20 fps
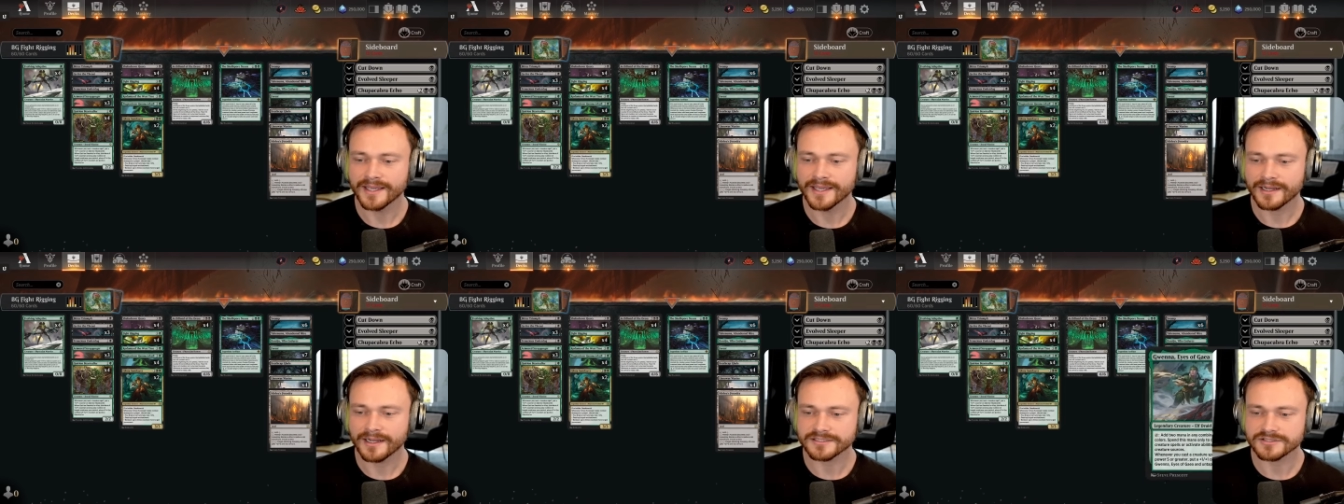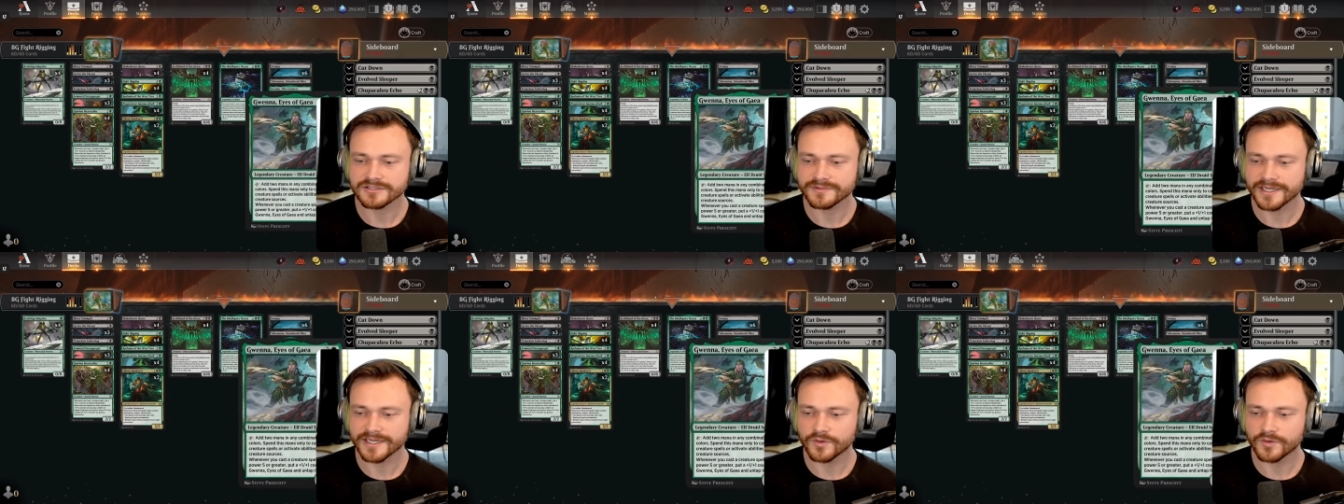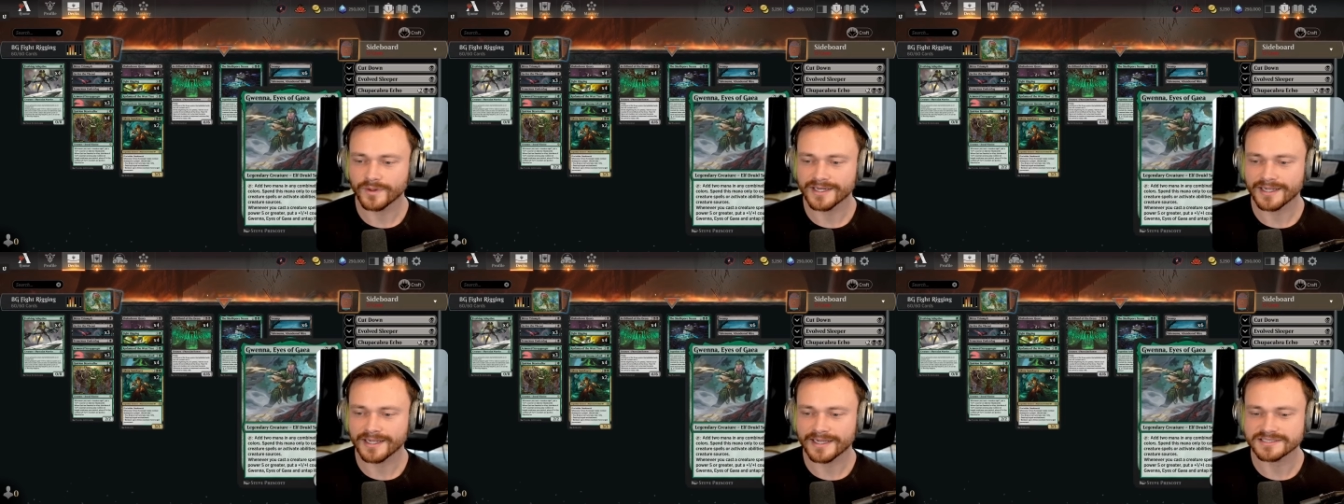I also ran
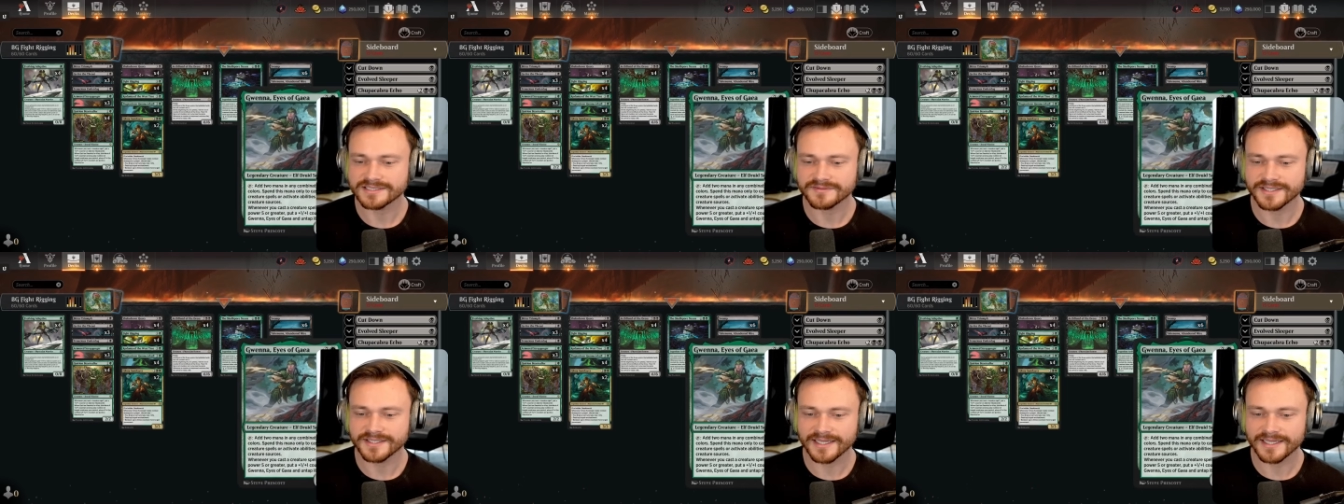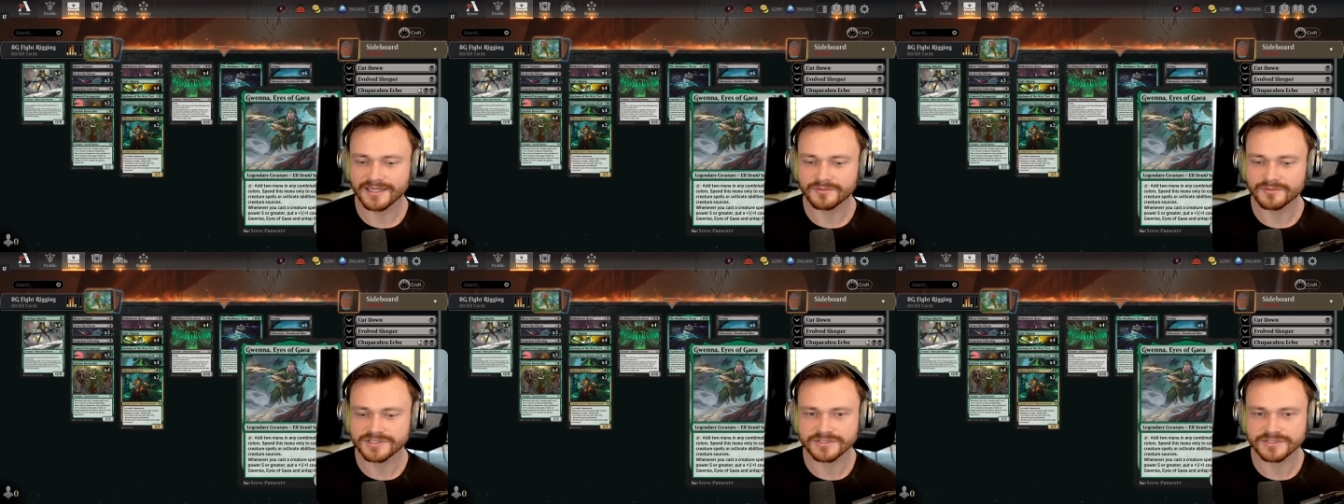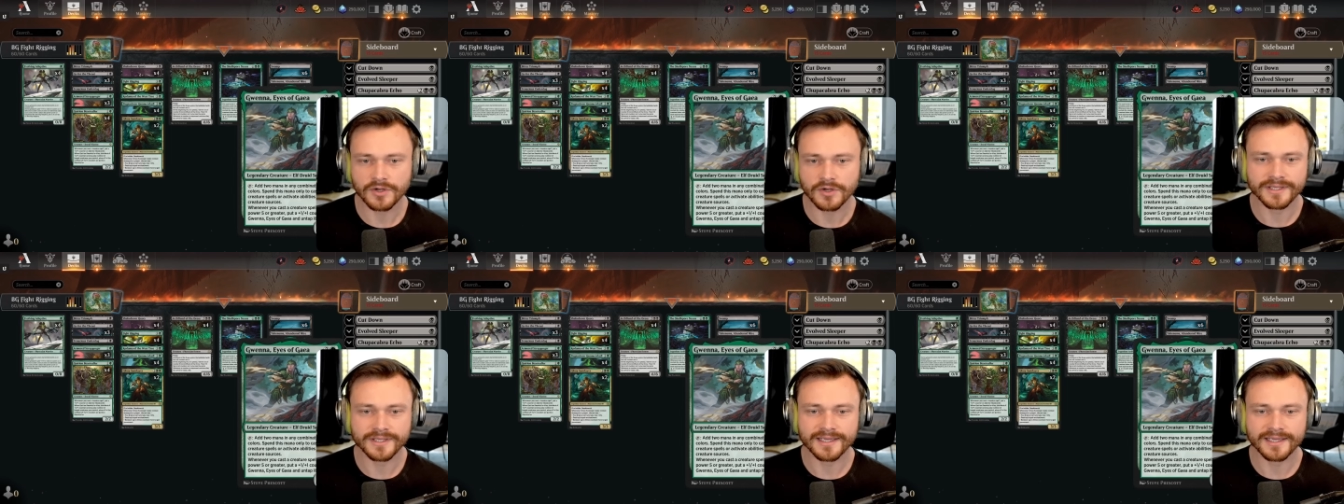Gwenna Eyes of Gaia, which is
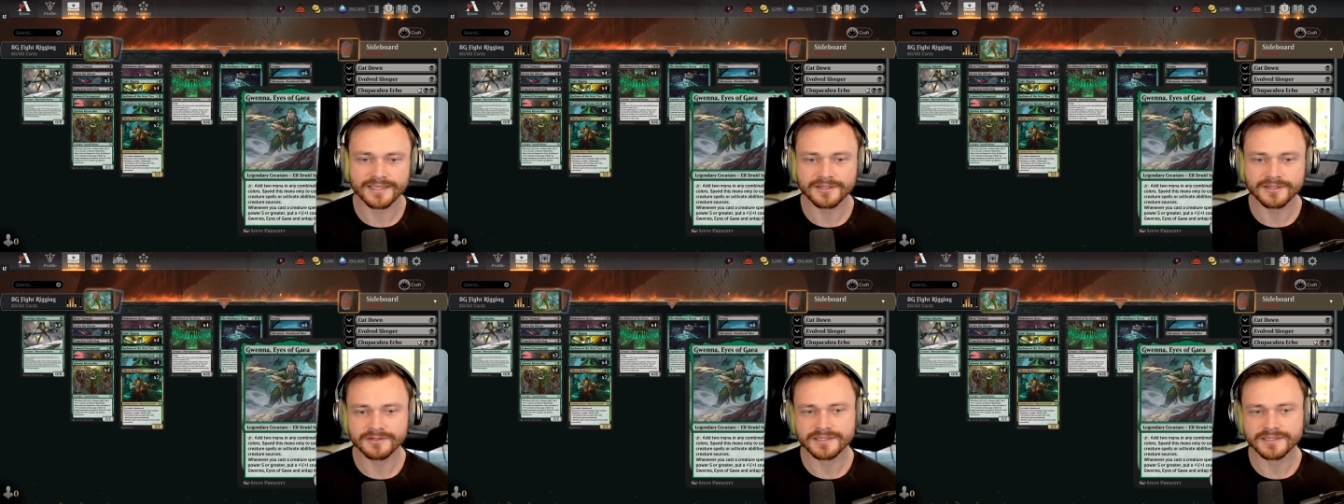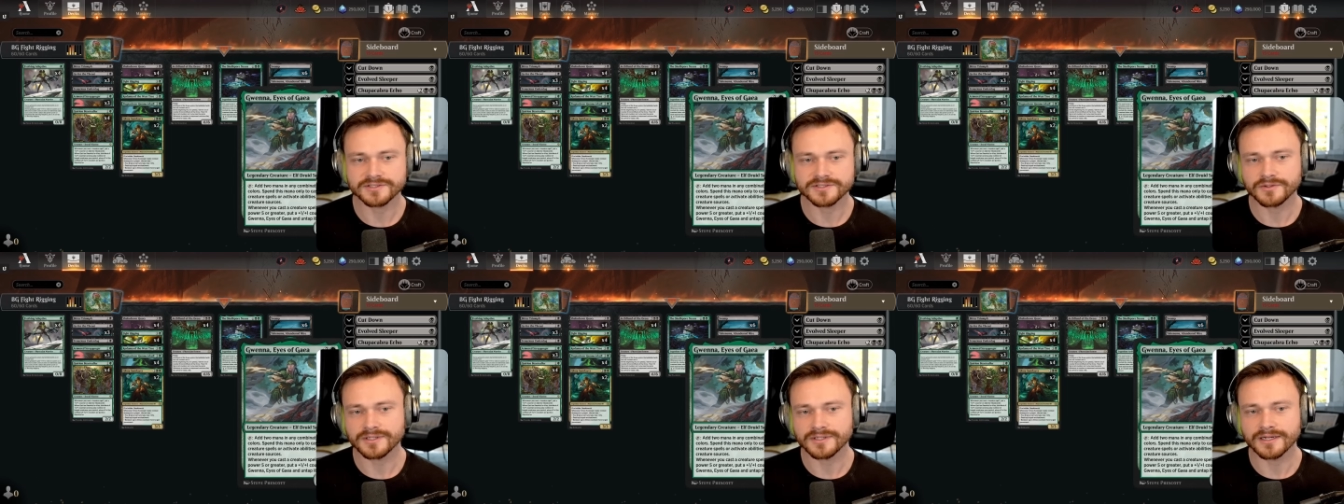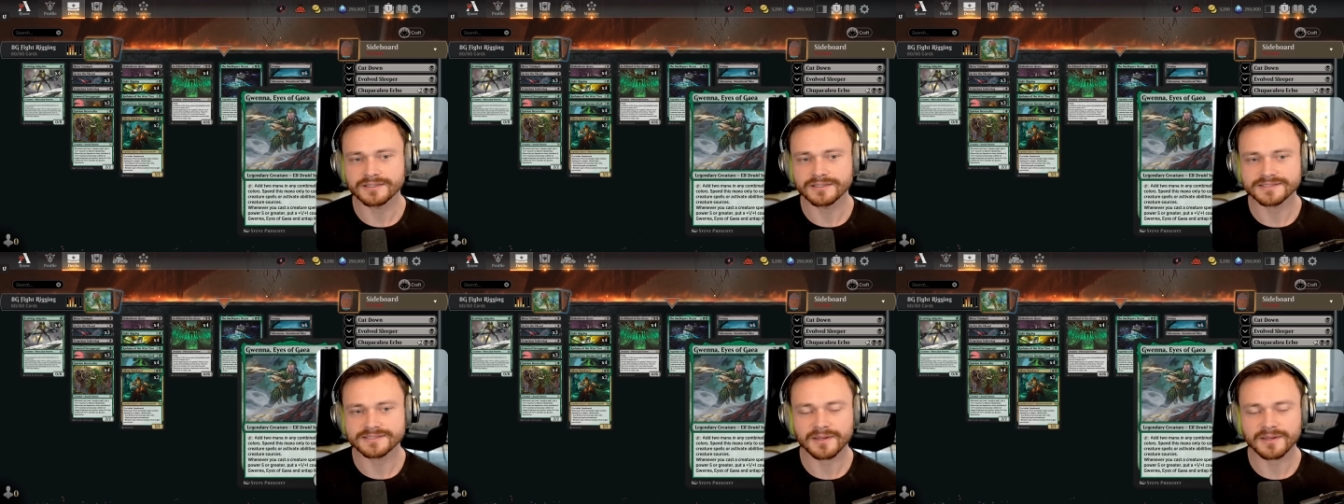okay here because you can
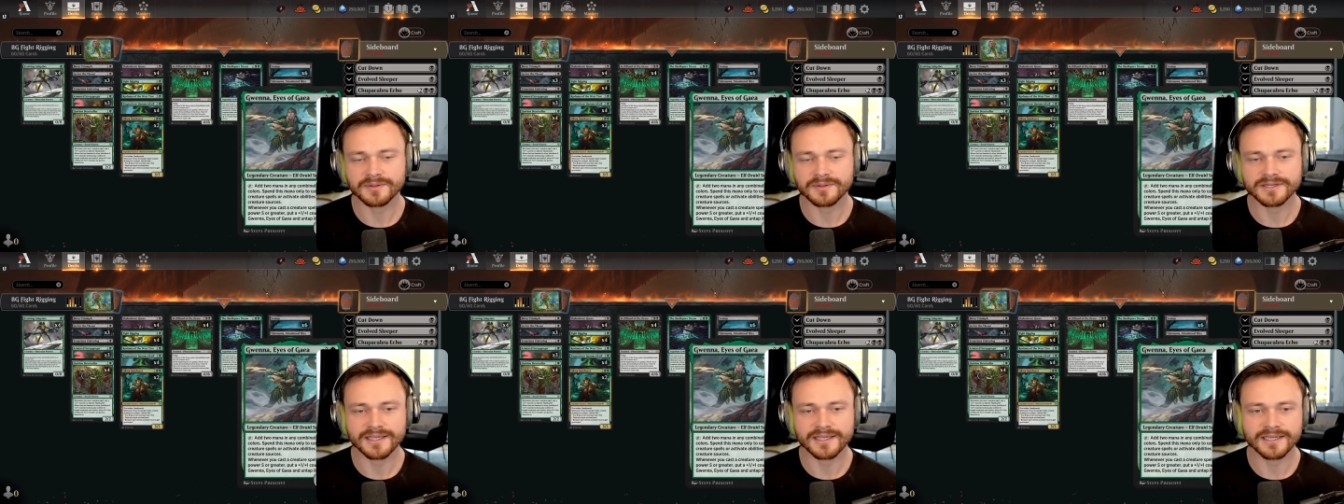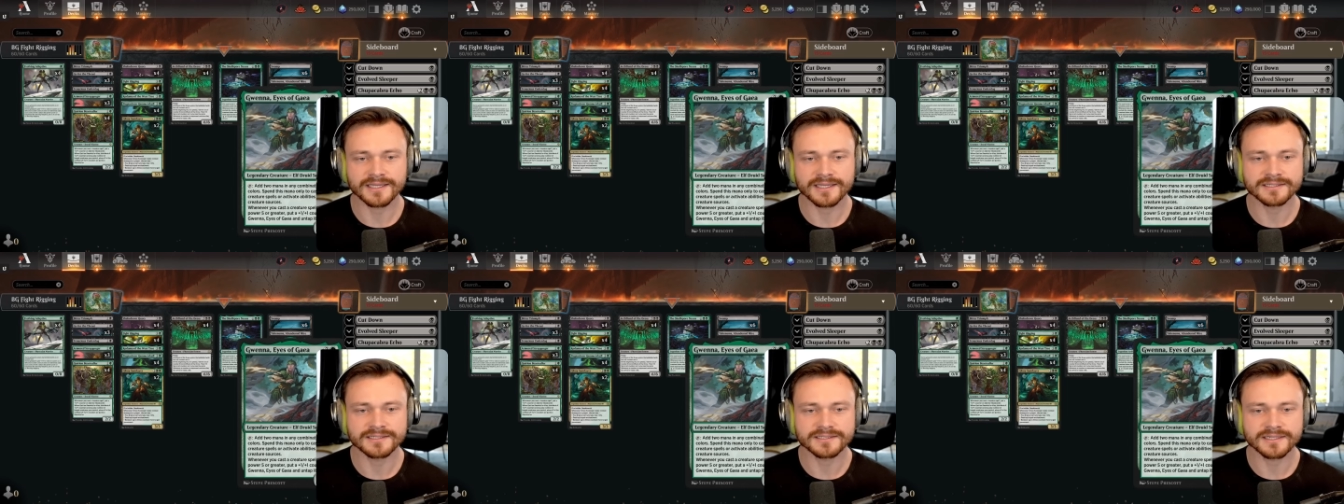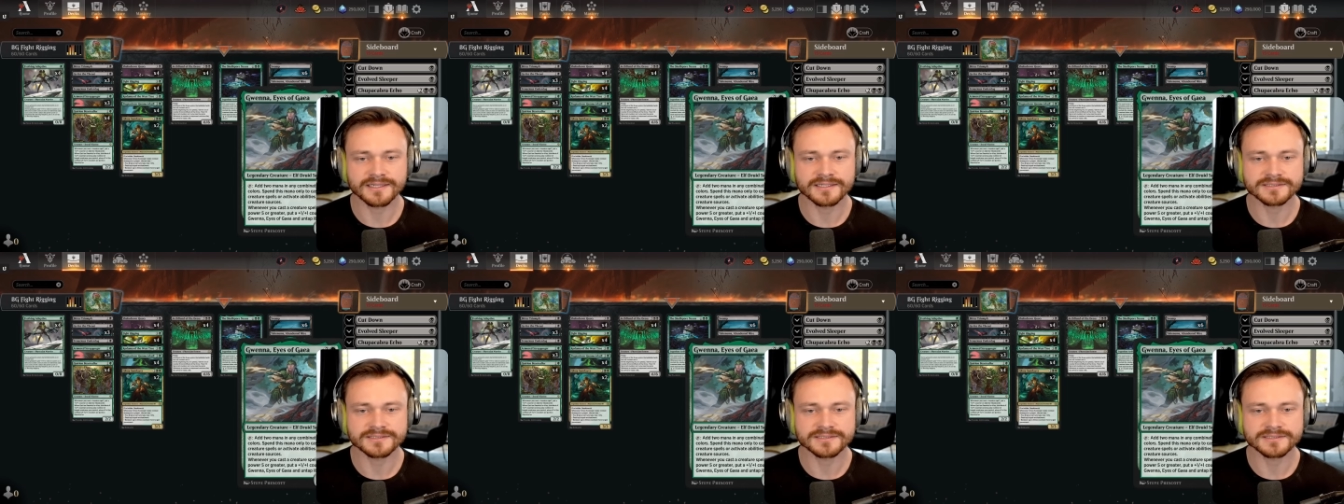untap it and